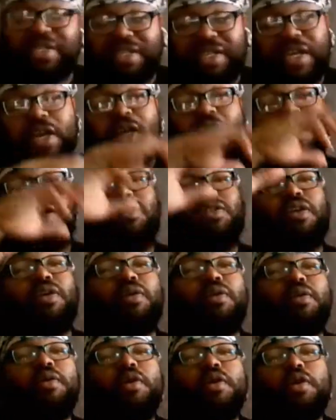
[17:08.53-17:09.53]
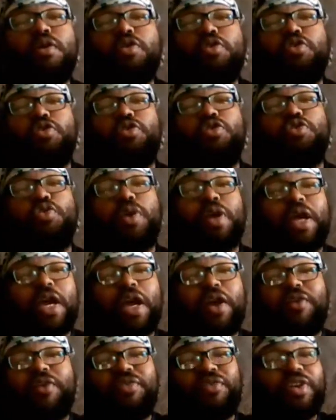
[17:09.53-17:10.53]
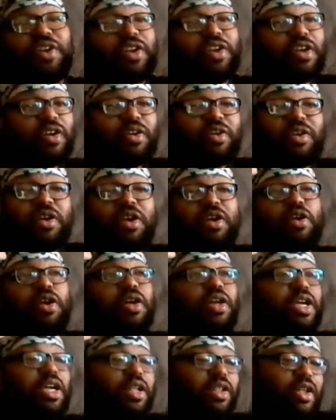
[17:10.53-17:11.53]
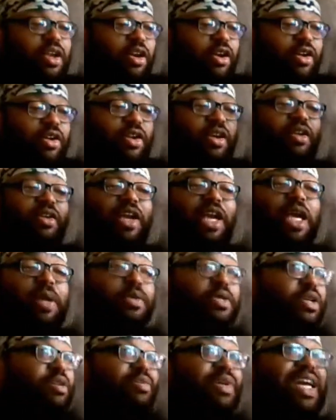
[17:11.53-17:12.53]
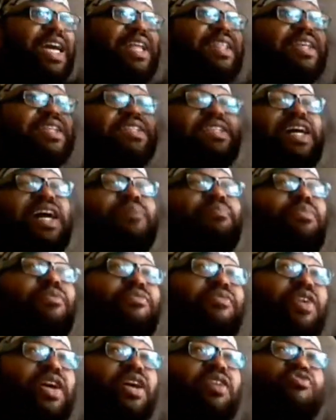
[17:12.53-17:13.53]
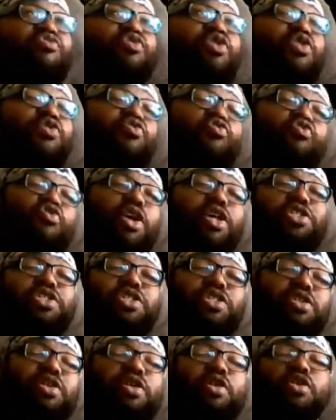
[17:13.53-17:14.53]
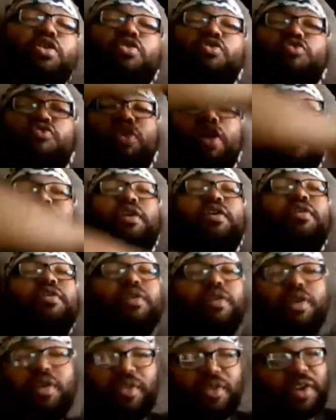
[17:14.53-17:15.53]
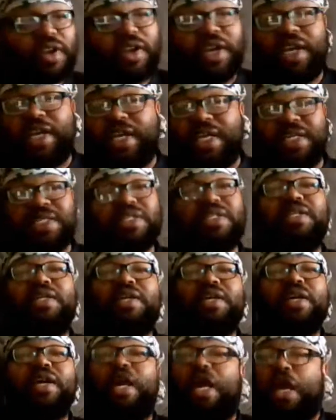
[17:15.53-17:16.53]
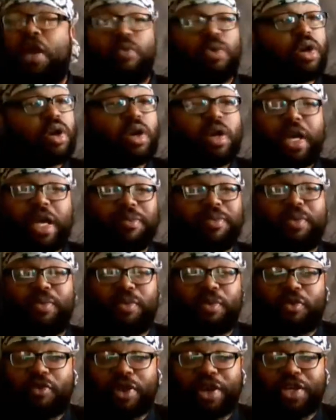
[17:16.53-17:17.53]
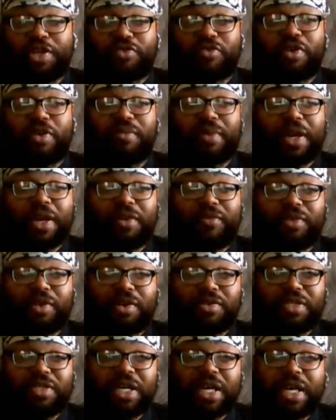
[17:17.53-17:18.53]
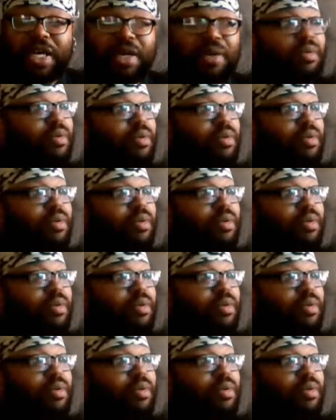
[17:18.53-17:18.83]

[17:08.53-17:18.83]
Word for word: they're just going to do everything. They're they're going they're, their name is going to be at the top of every rushing record there is, and we're going to name him the greatest running back of all time.